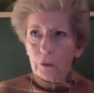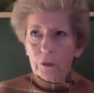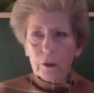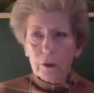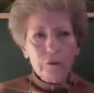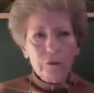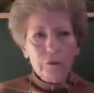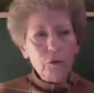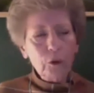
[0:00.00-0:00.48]

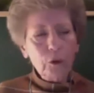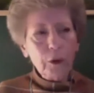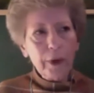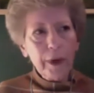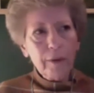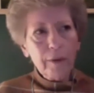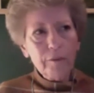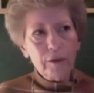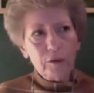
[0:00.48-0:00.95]
us or
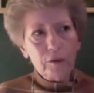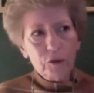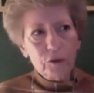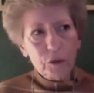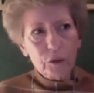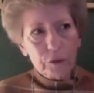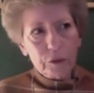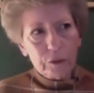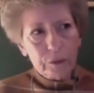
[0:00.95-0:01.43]
having
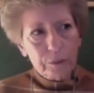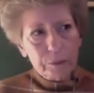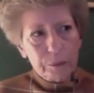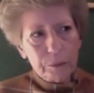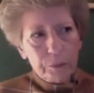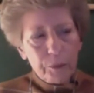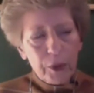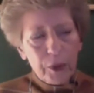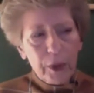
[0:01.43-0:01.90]

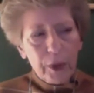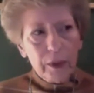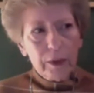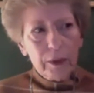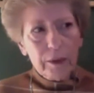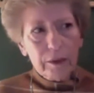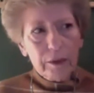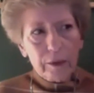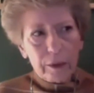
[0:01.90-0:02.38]

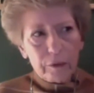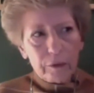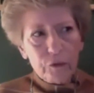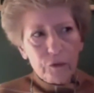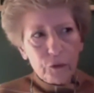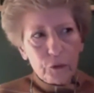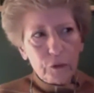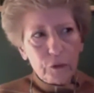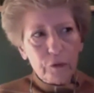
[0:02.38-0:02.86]
the
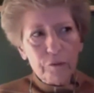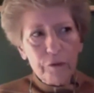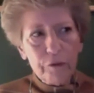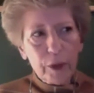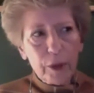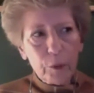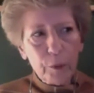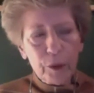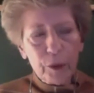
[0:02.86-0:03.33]
certain
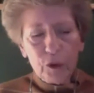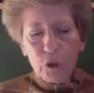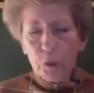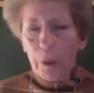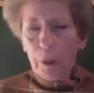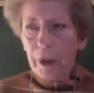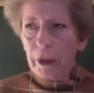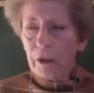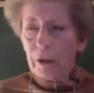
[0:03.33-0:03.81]
environment you
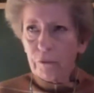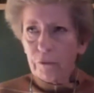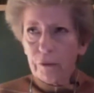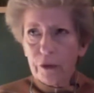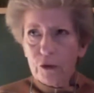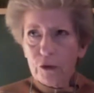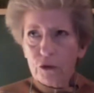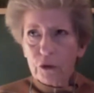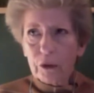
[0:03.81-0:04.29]
might
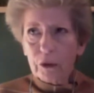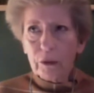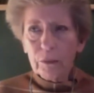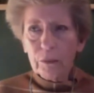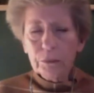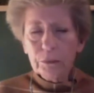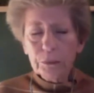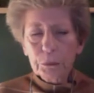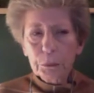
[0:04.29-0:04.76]
envision,
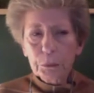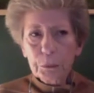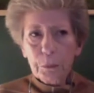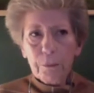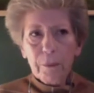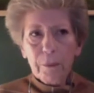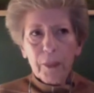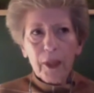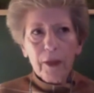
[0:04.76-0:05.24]

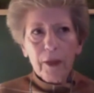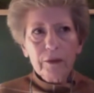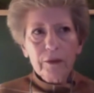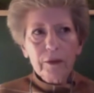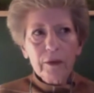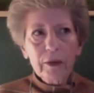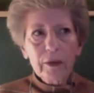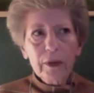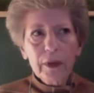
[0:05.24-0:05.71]

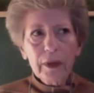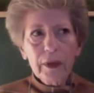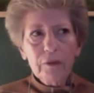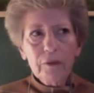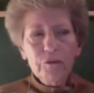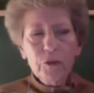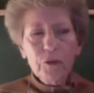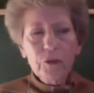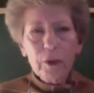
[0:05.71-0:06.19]

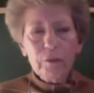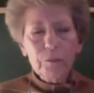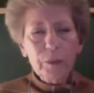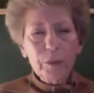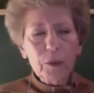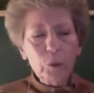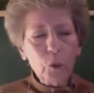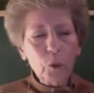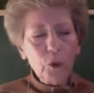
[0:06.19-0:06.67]
if you have
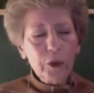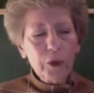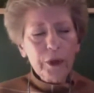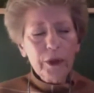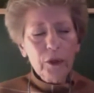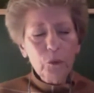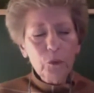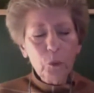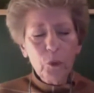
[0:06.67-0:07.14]
been
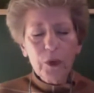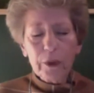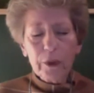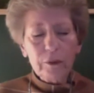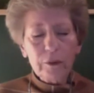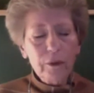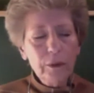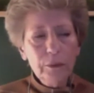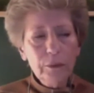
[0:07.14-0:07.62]
working
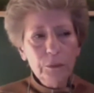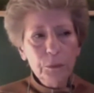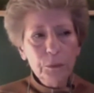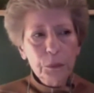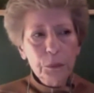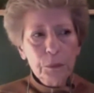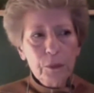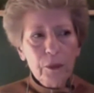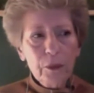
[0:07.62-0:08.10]
with
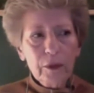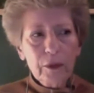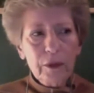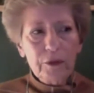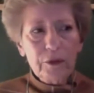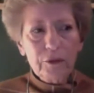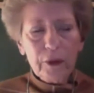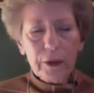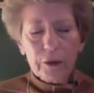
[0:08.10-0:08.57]

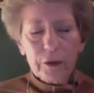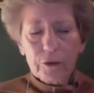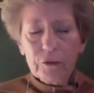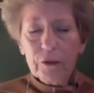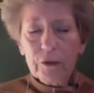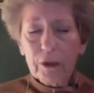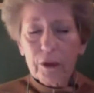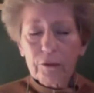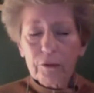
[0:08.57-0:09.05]
these higher
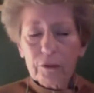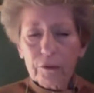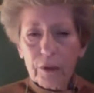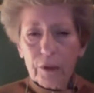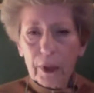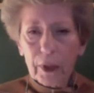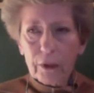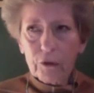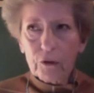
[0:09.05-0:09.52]
states of
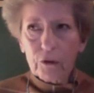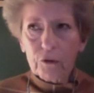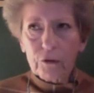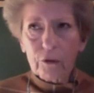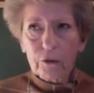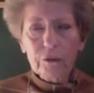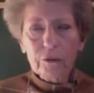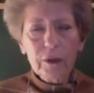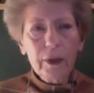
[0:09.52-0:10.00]

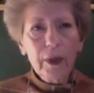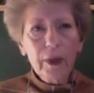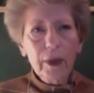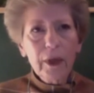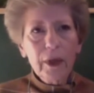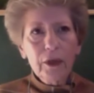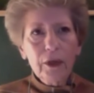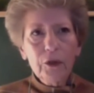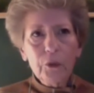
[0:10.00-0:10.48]
consciousness,
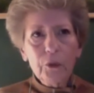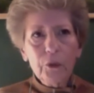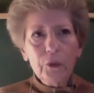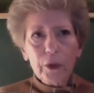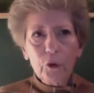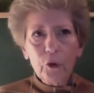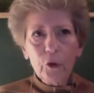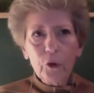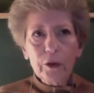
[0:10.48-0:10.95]
you are
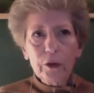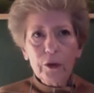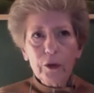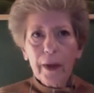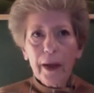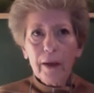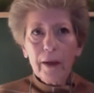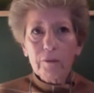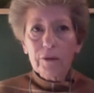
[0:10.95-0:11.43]
going to
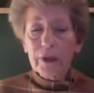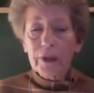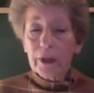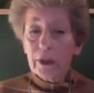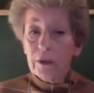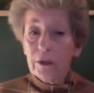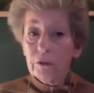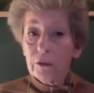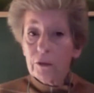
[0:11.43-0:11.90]
have an
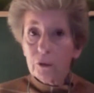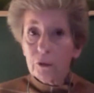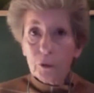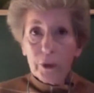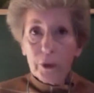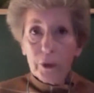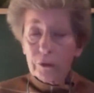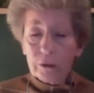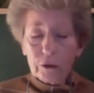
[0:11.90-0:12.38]
easy
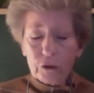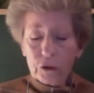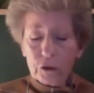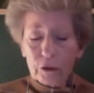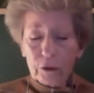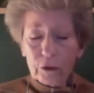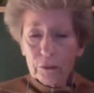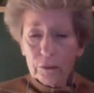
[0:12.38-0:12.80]
transition.